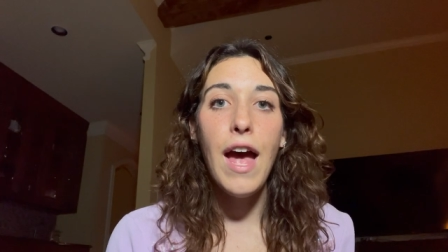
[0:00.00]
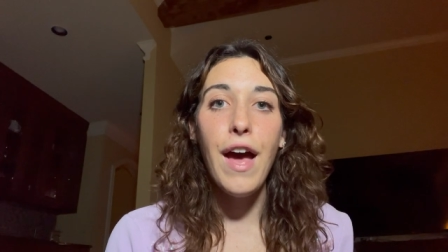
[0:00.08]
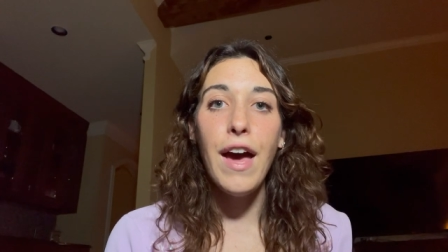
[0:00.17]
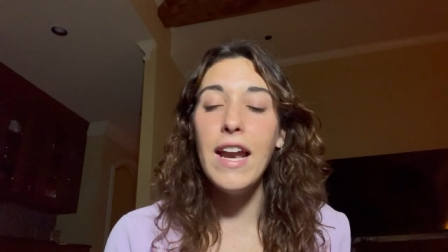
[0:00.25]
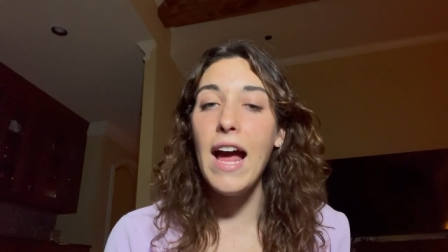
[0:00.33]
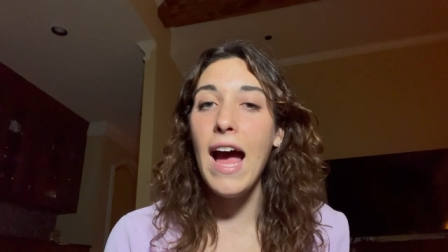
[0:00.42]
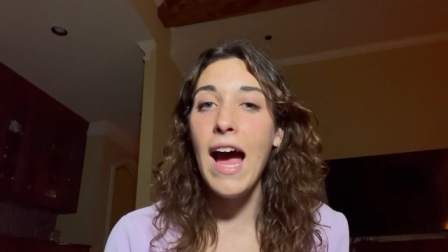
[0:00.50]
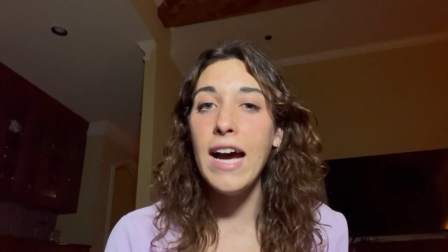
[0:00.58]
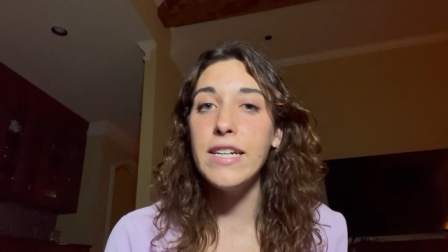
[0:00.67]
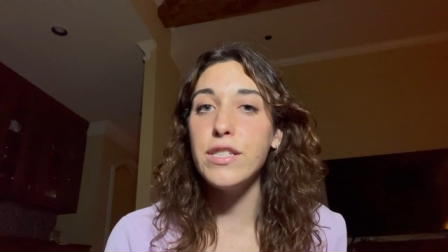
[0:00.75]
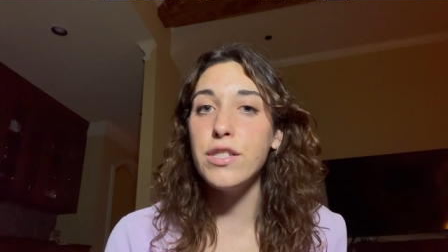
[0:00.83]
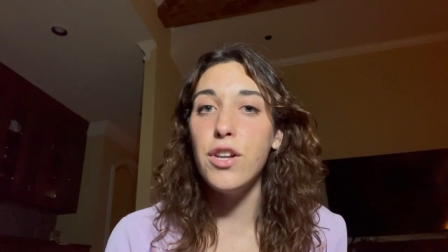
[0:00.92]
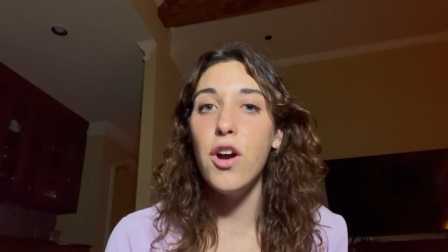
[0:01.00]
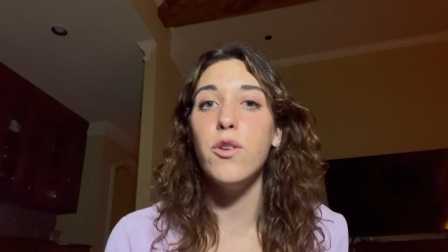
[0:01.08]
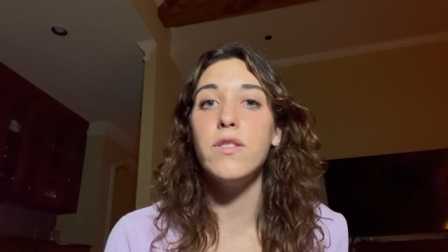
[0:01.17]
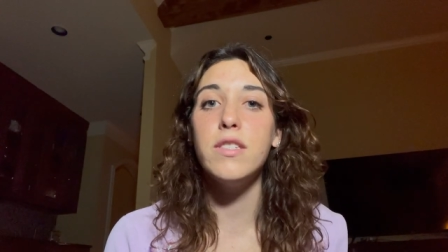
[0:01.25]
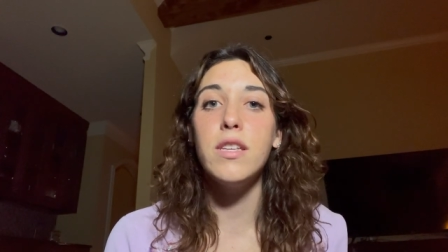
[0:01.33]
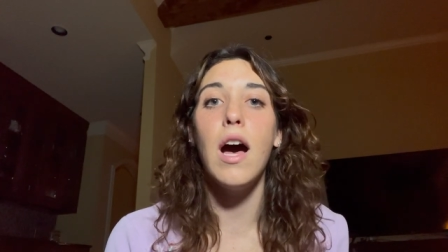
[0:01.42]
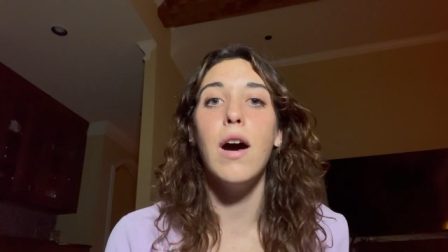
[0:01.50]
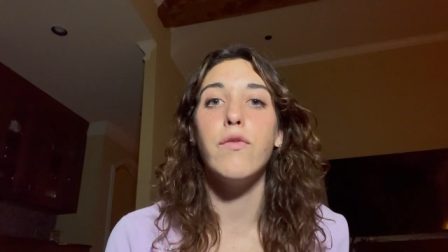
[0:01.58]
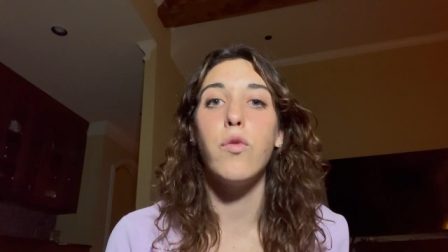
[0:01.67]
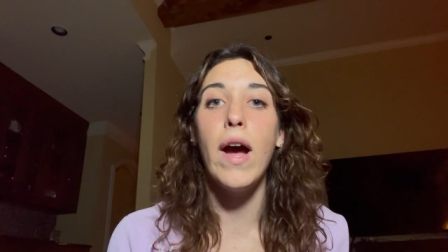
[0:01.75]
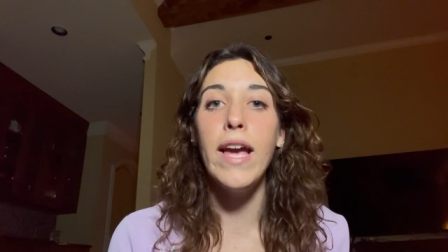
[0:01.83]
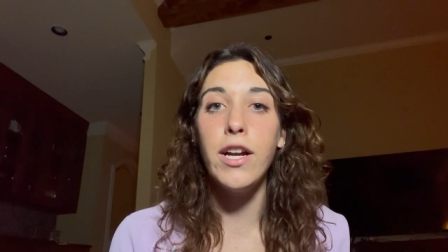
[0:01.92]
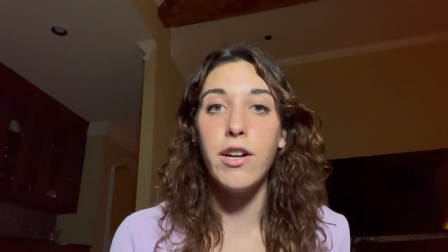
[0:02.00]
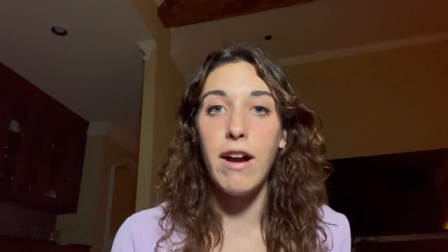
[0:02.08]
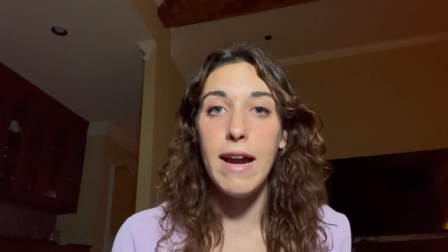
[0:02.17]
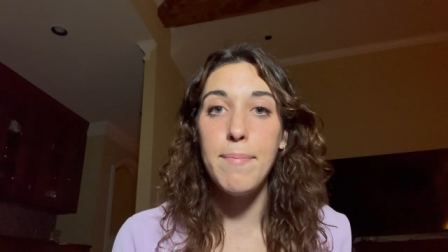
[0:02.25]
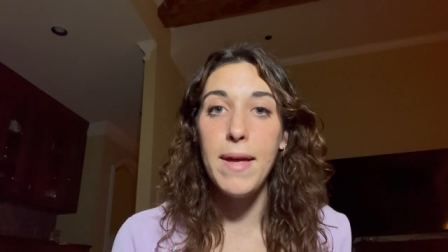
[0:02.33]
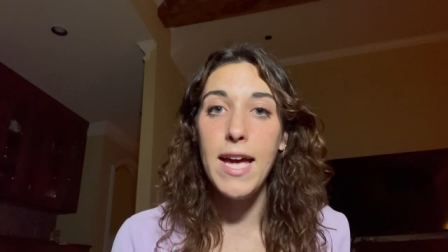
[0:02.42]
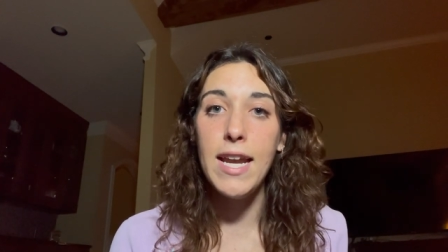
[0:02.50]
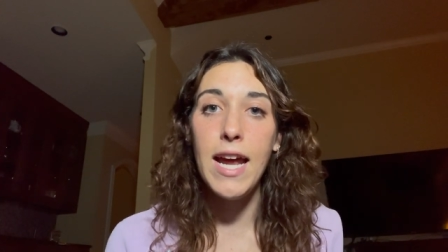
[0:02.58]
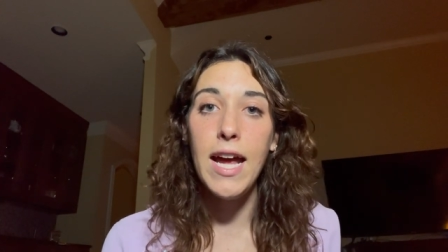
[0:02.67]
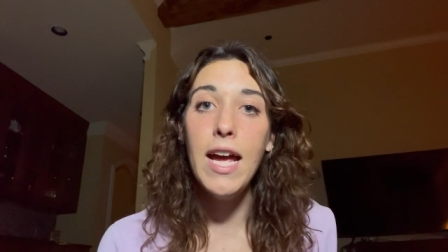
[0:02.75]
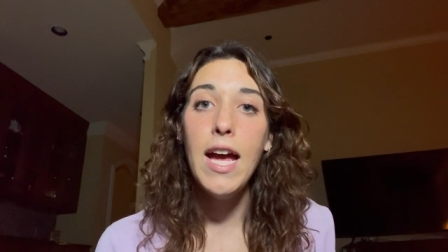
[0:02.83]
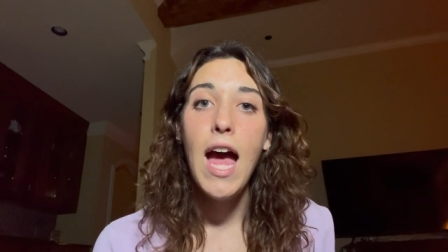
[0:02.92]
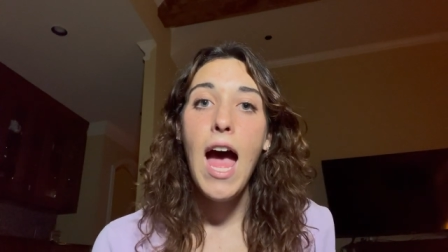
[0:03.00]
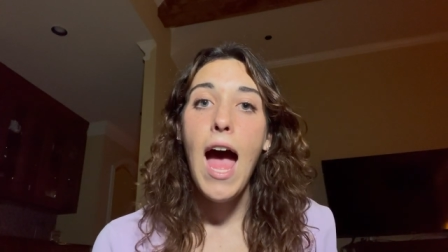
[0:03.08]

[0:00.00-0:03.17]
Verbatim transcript: and it has notes of white grape in it